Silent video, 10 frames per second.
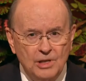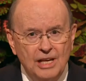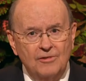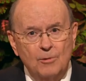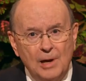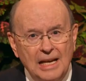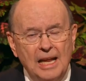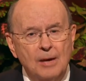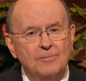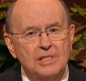give great
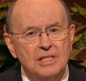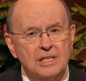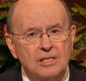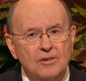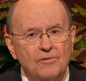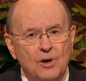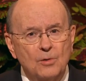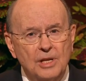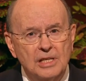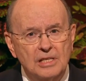emphasis and
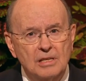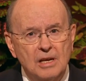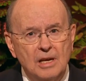focus